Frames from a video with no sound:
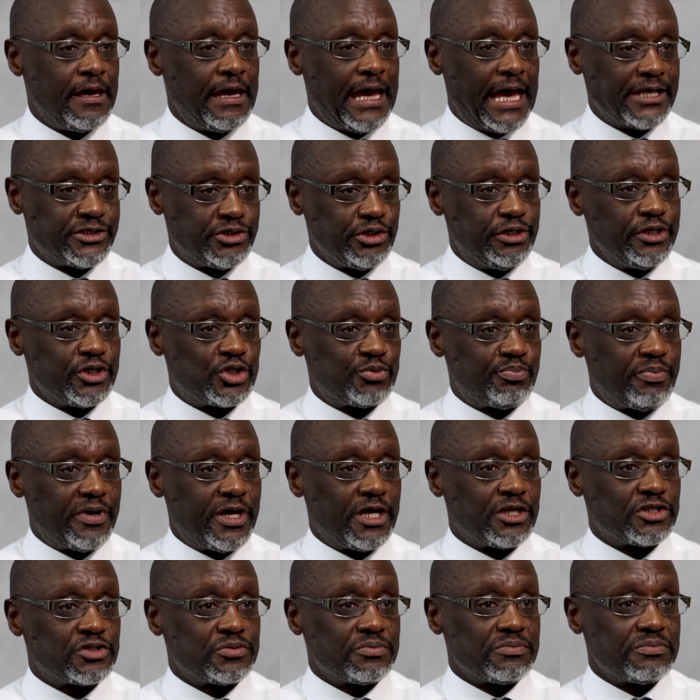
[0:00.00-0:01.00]
As you'd
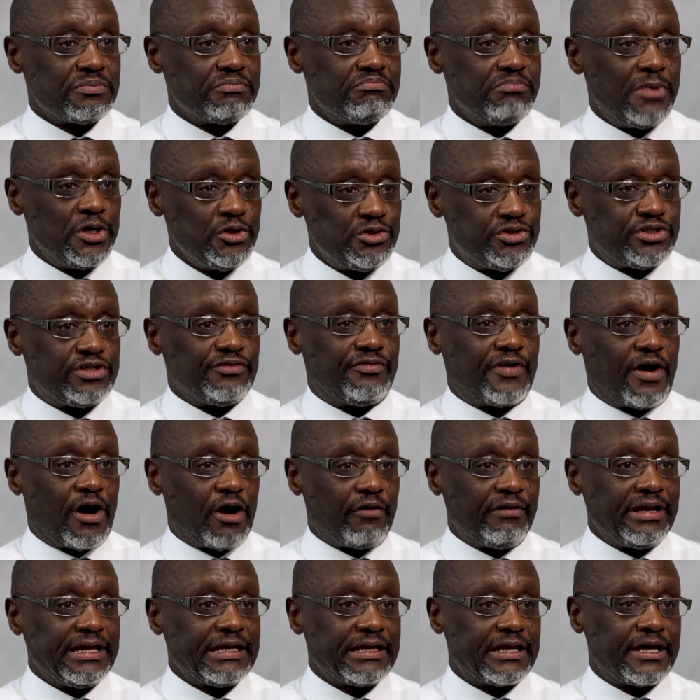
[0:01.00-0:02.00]
expect, most of
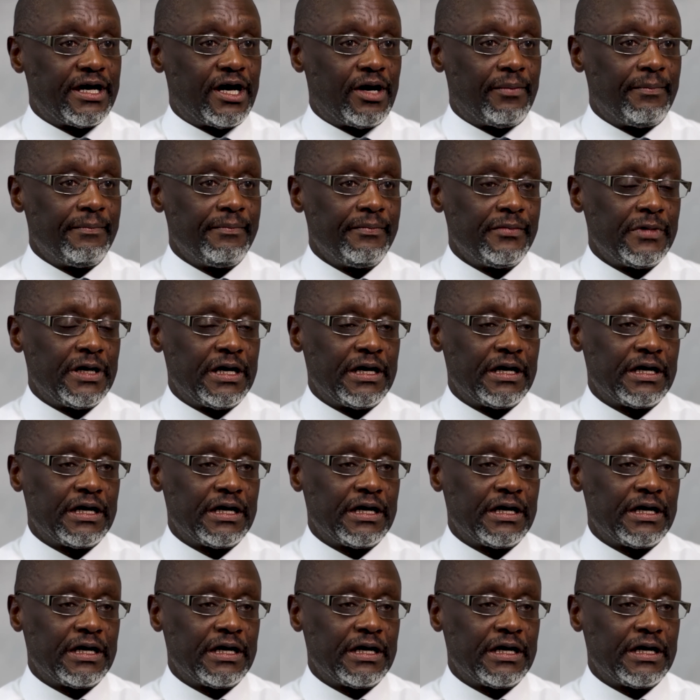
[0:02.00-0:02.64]
our income